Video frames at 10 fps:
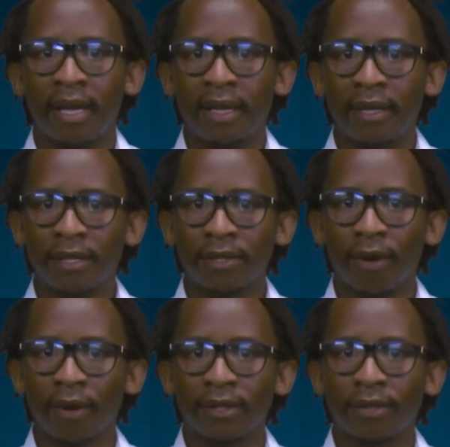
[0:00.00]
These
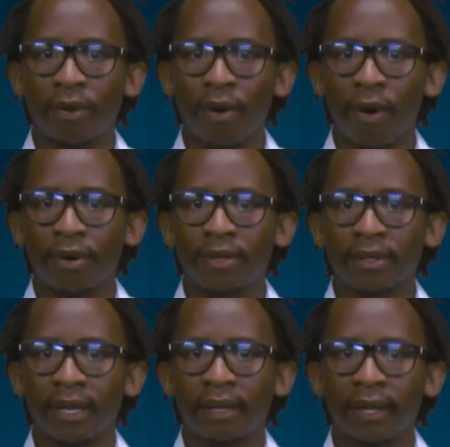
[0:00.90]
scholars go on to
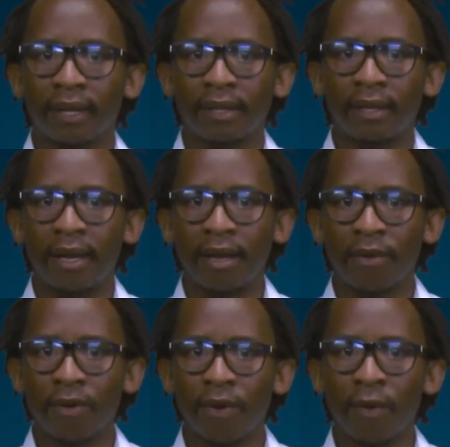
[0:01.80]
state that in
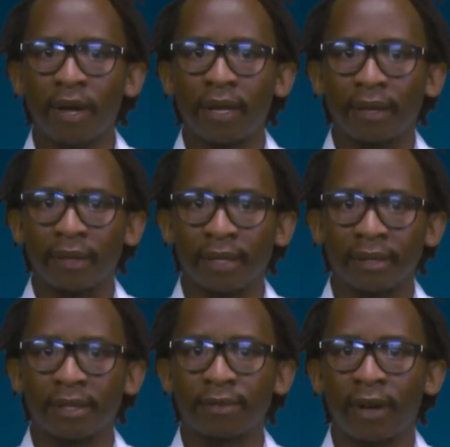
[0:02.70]
no way does
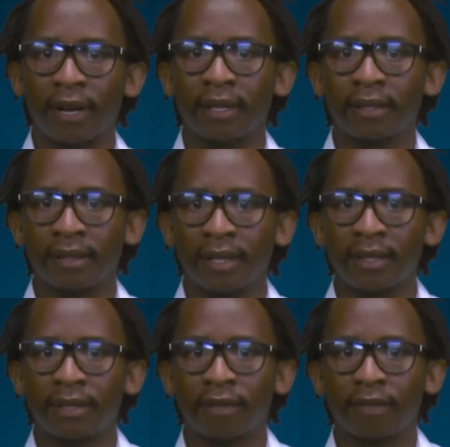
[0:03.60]
this violate the
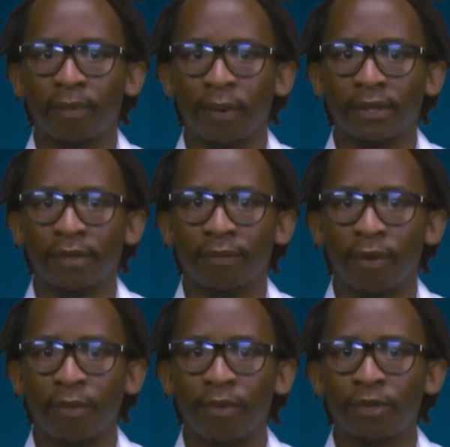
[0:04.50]
dignity of the person
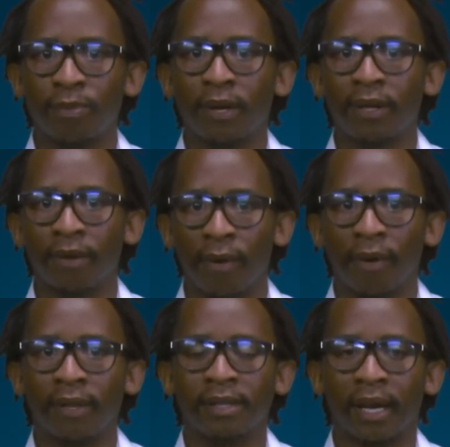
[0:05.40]
from whose body the
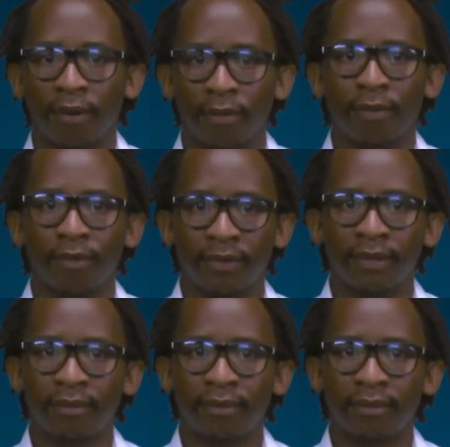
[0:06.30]
organs are removed.